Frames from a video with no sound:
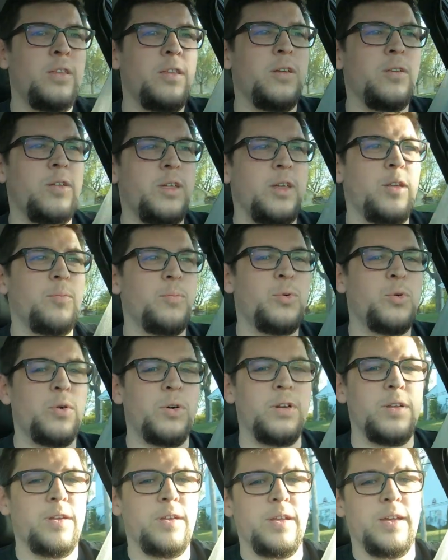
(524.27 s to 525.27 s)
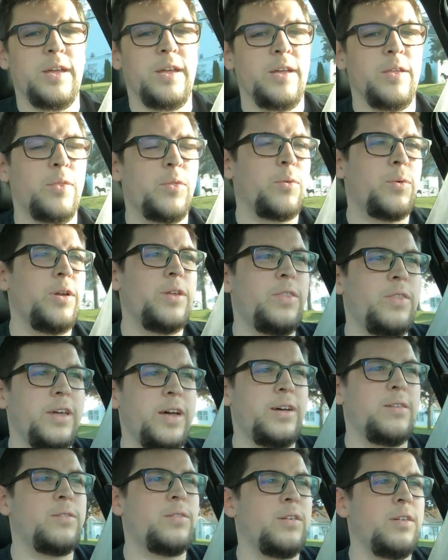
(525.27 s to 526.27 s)
only imported
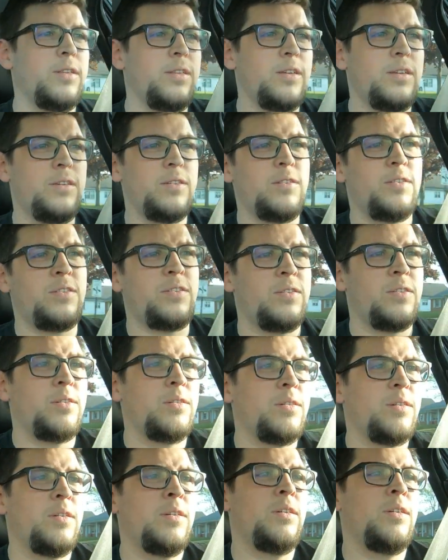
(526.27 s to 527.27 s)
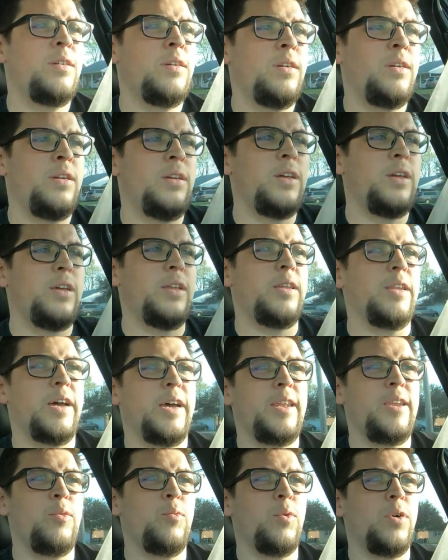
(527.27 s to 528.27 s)
3,000 of these in
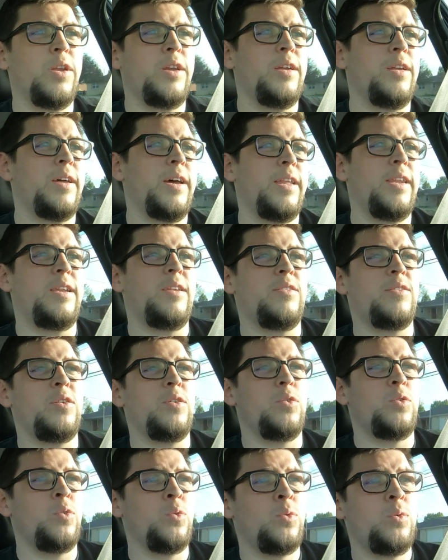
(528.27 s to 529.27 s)
91 and 92.